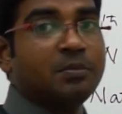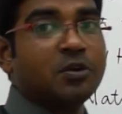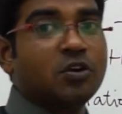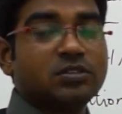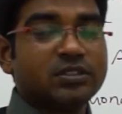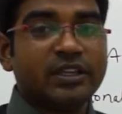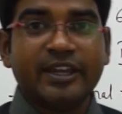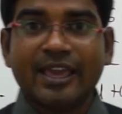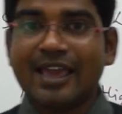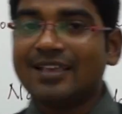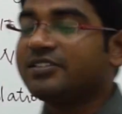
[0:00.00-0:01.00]
because
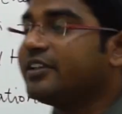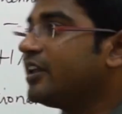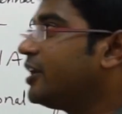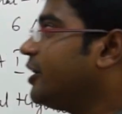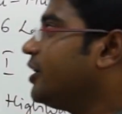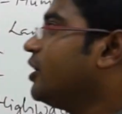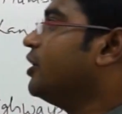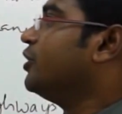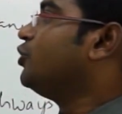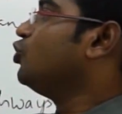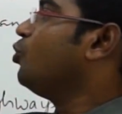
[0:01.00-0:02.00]
India has nearly
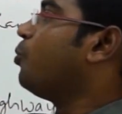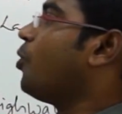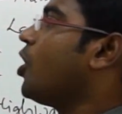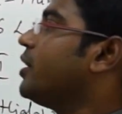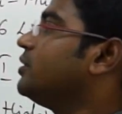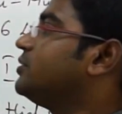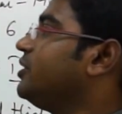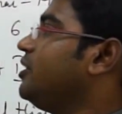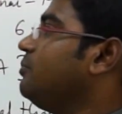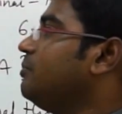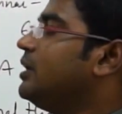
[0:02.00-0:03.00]

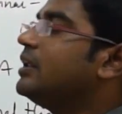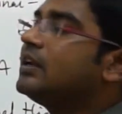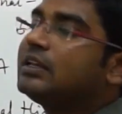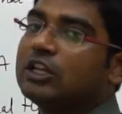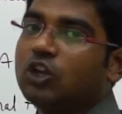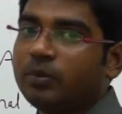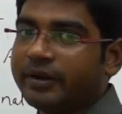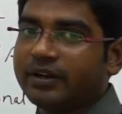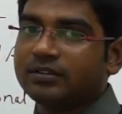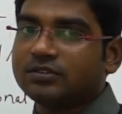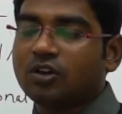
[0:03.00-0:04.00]
2.3 million
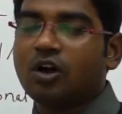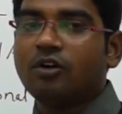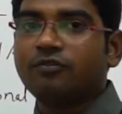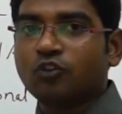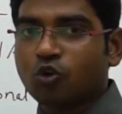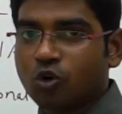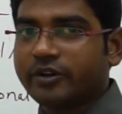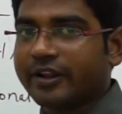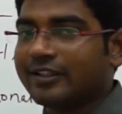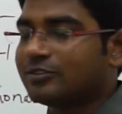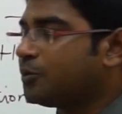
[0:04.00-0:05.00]
kilometers of road
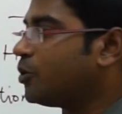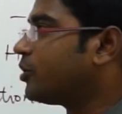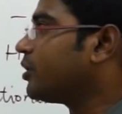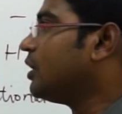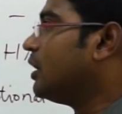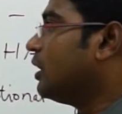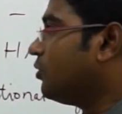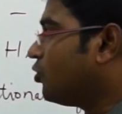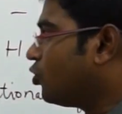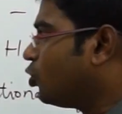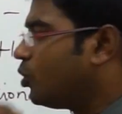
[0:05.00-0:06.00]
transport,
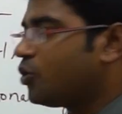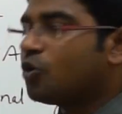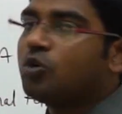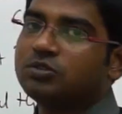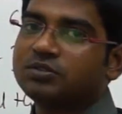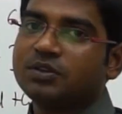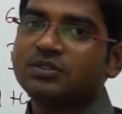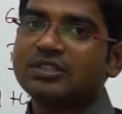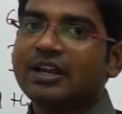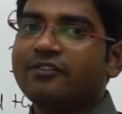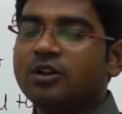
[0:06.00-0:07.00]
good roads
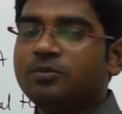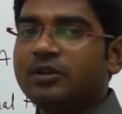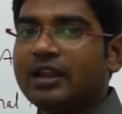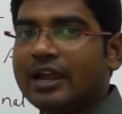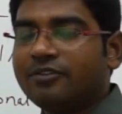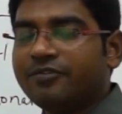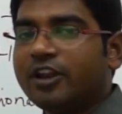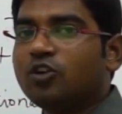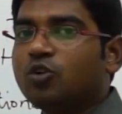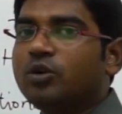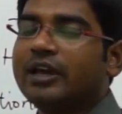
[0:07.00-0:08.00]
which are available and
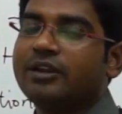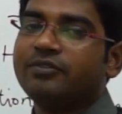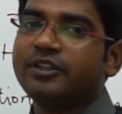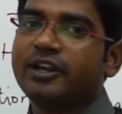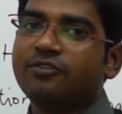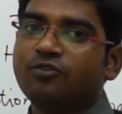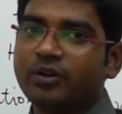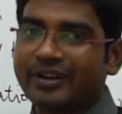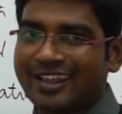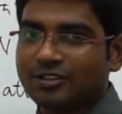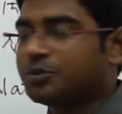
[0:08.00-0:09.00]
very good convenient for
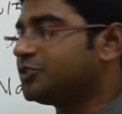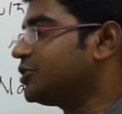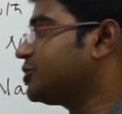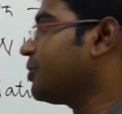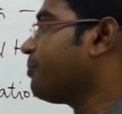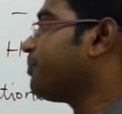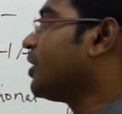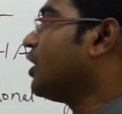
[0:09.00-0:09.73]
transport system.